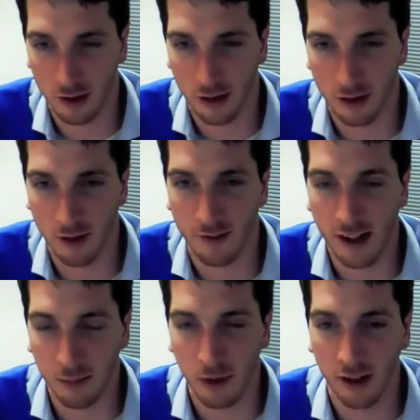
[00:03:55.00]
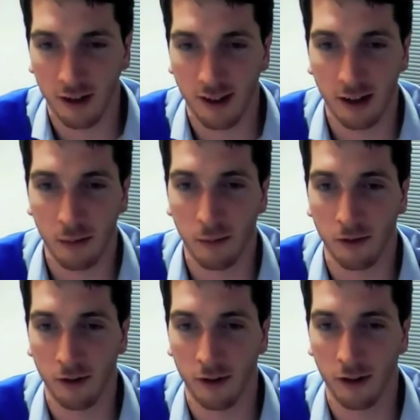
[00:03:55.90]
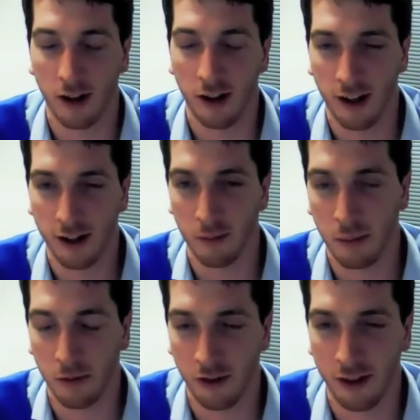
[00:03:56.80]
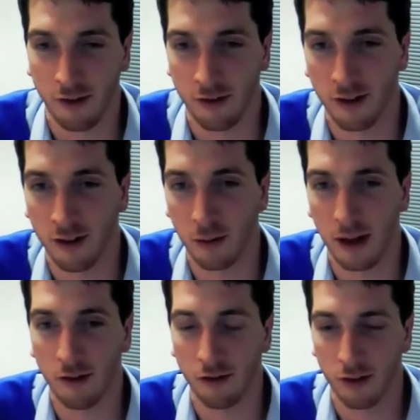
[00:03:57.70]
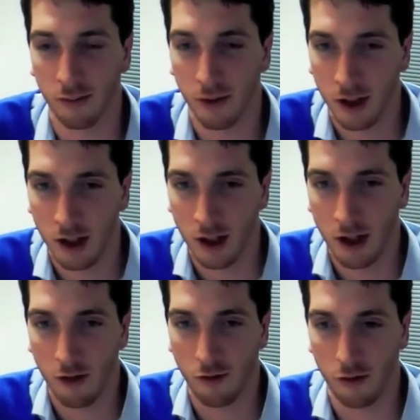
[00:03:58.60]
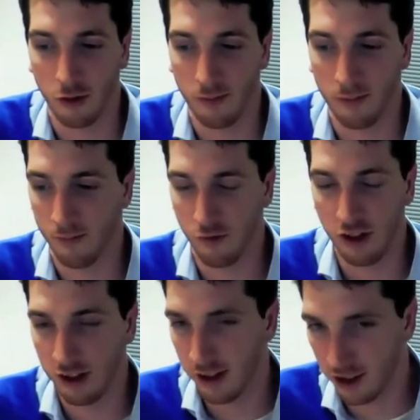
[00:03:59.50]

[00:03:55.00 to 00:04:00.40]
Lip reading: developed my understanding a bit more and learned a bit more on this front as well from research